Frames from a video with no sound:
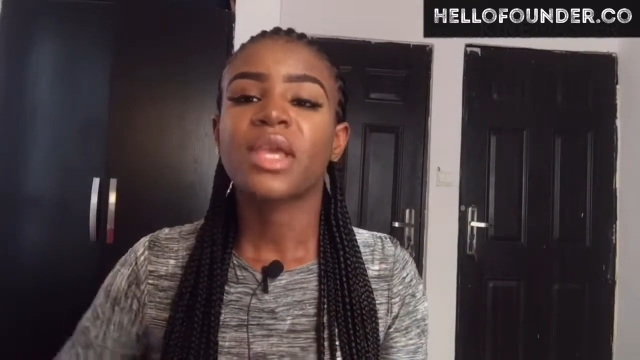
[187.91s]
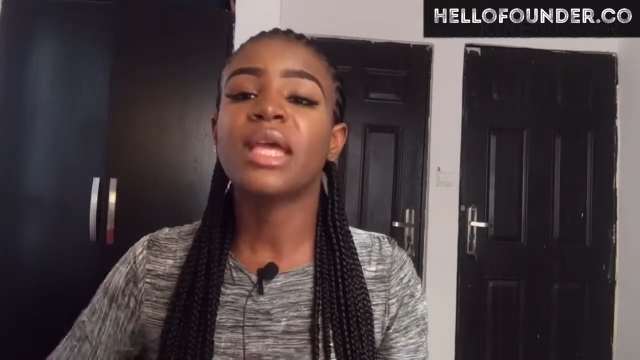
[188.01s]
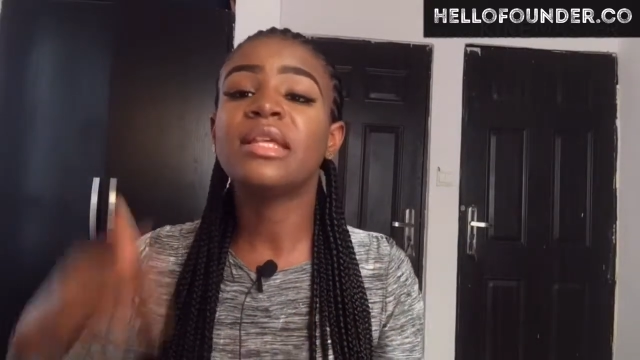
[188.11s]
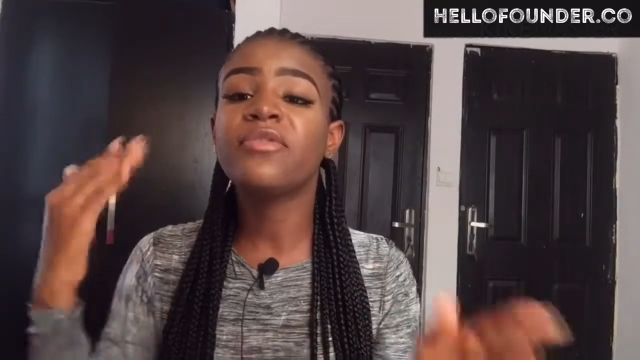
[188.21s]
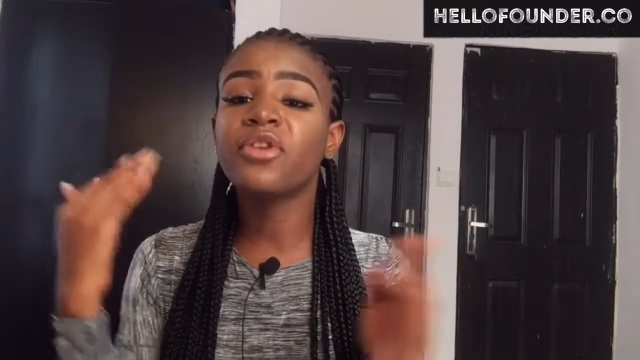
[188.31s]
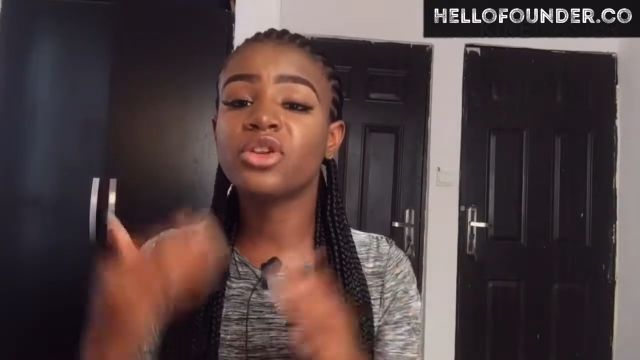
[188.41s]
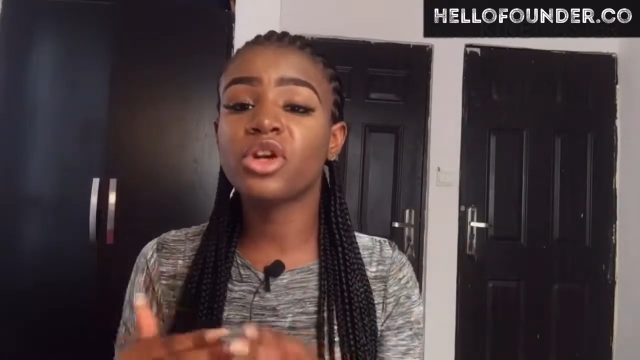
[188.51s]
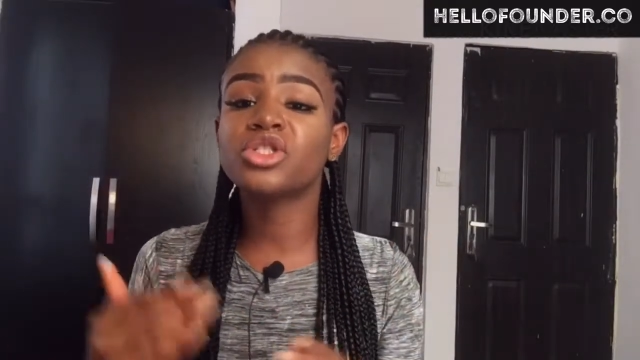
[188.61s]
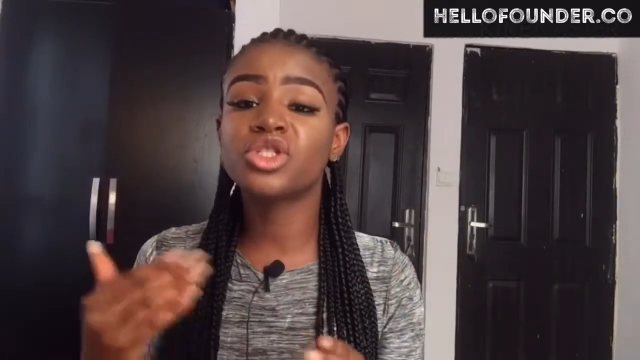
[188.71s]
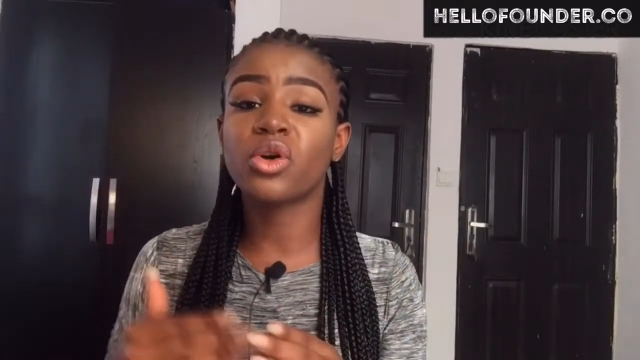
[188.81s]
And if you're
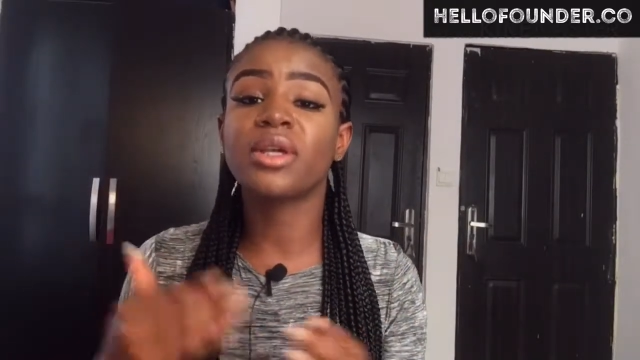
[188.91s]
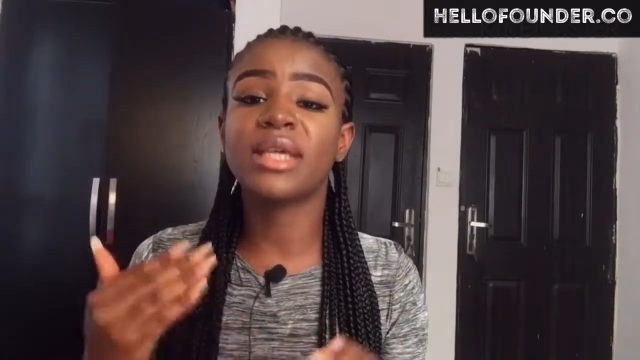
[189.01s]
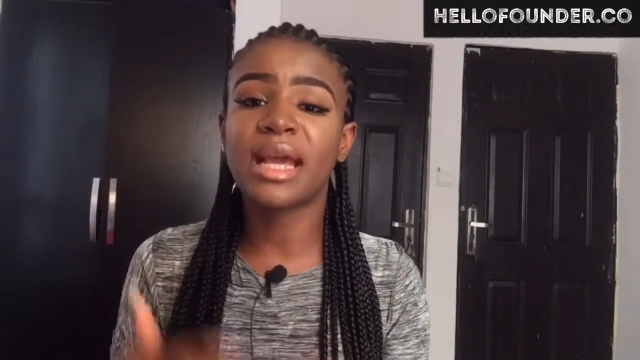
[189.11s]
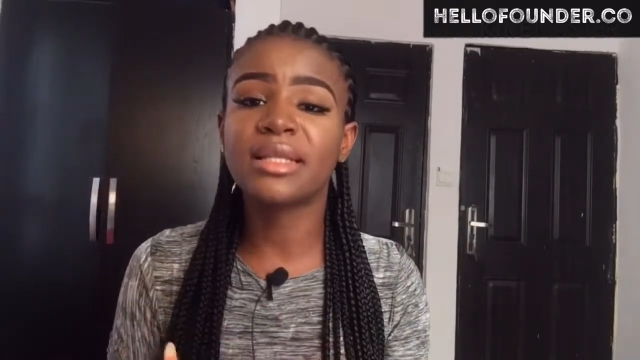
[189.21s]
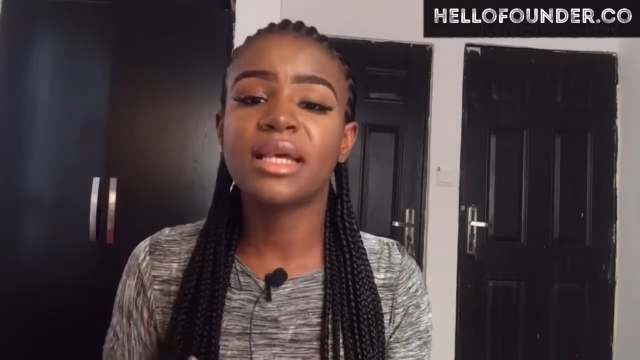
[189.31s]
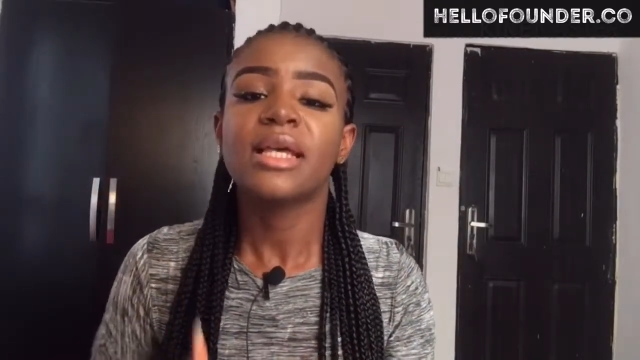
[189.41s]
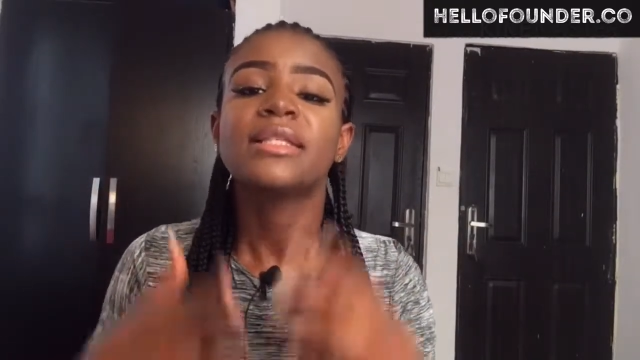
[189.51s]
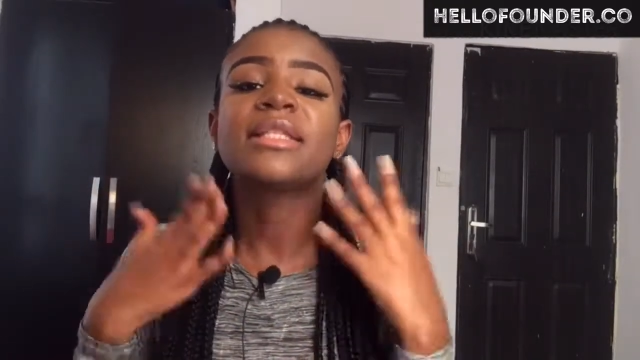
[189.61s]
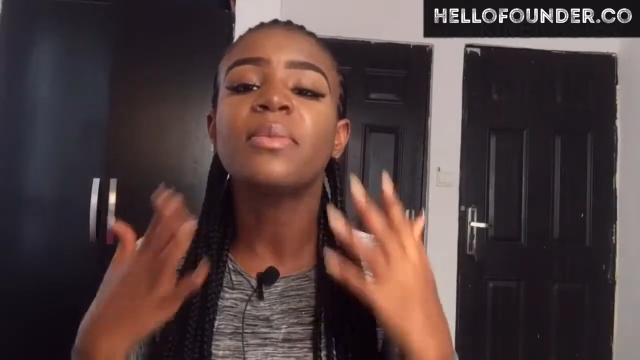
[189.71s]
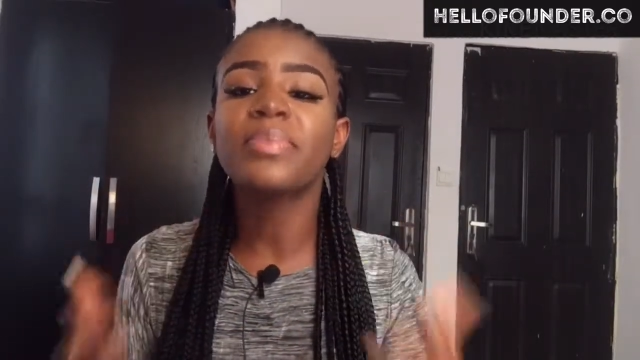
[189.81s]
not sure yet,
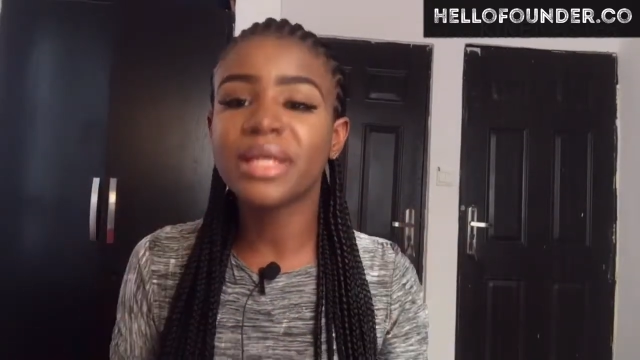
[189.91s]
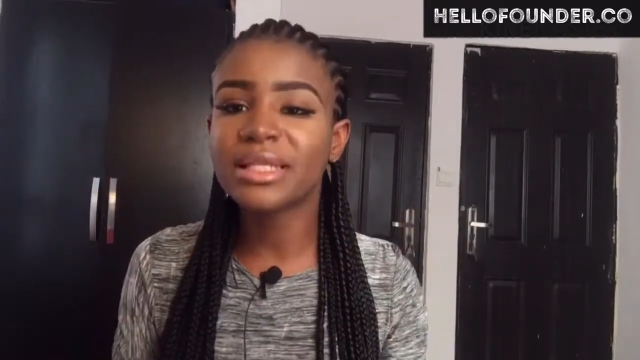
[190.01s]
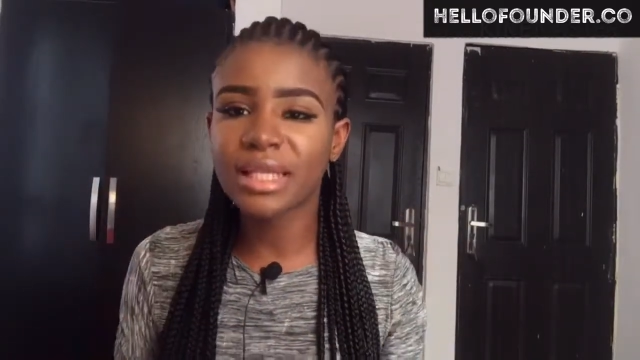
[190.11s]
simply